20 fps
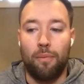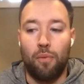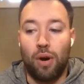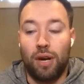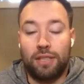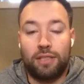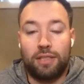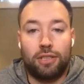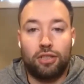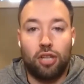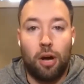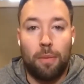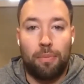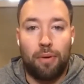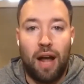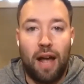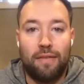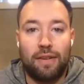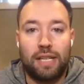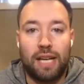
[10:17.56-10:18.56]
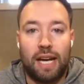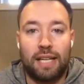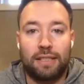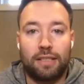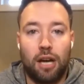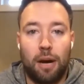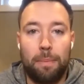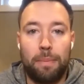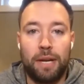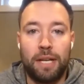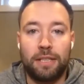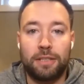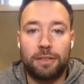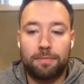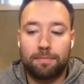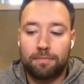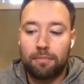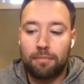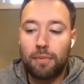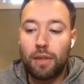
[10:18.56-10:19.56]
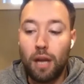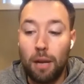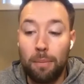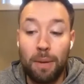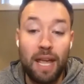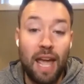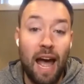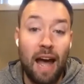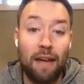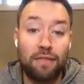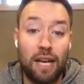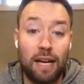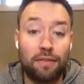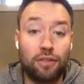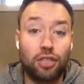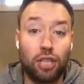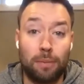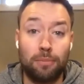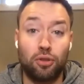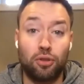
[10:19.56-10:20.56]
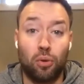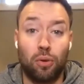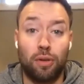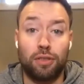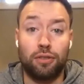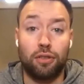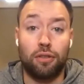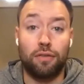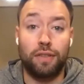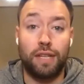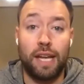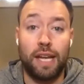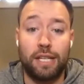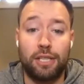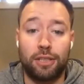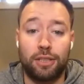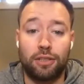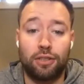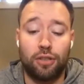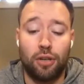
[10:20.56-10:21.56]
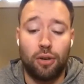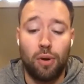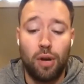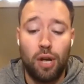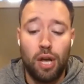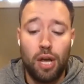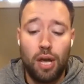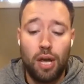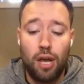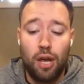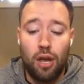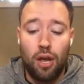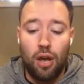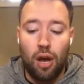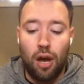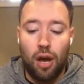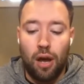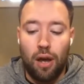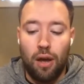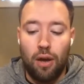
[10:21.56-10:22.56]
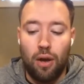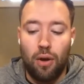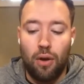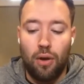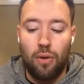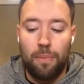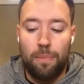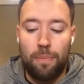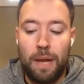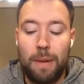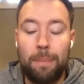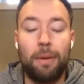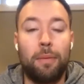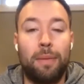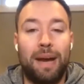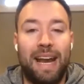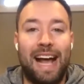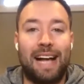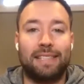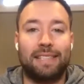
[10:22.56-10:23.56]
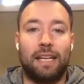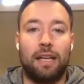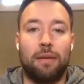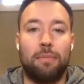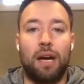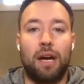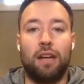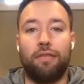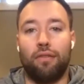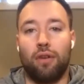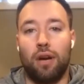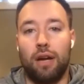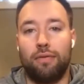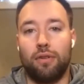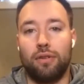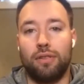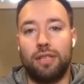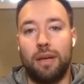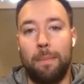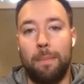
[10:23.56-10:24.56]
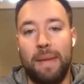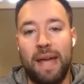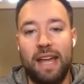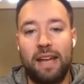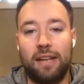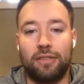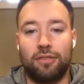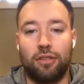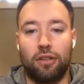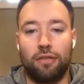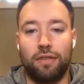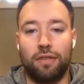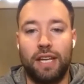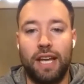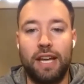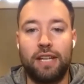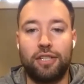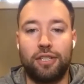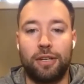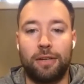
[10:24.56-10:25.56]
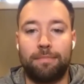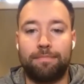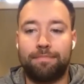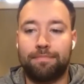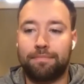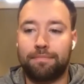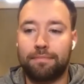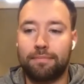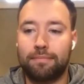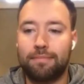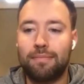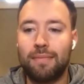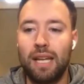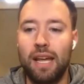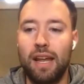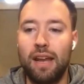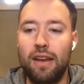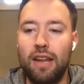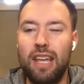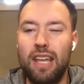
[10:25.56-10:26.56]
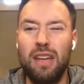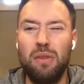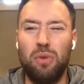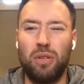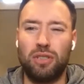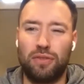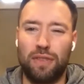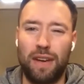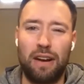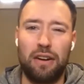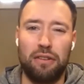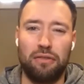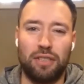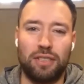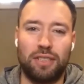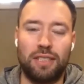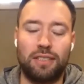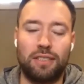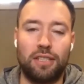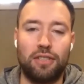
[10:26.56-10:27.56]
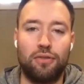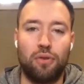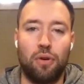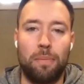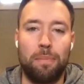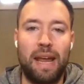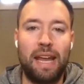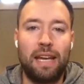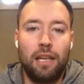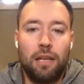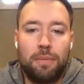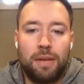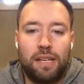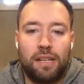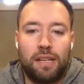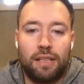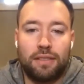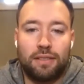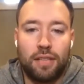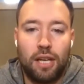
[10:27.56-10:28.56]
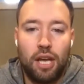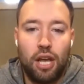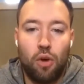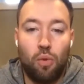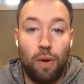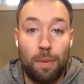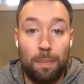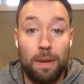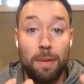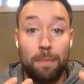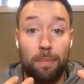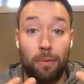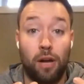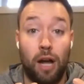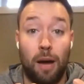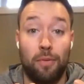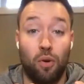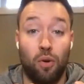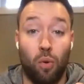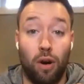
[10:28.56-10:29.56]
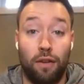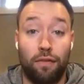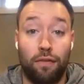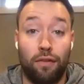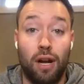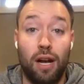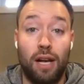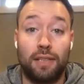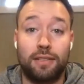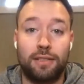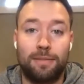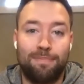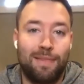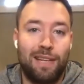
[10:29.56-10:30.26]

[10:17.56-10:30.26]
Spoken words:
Where it's just all privatized companies, but you have to have some sort of certification. So uh, people have been asking Mike forever to make a certification, and he was very resistant to it, mainly because when people come to work for us,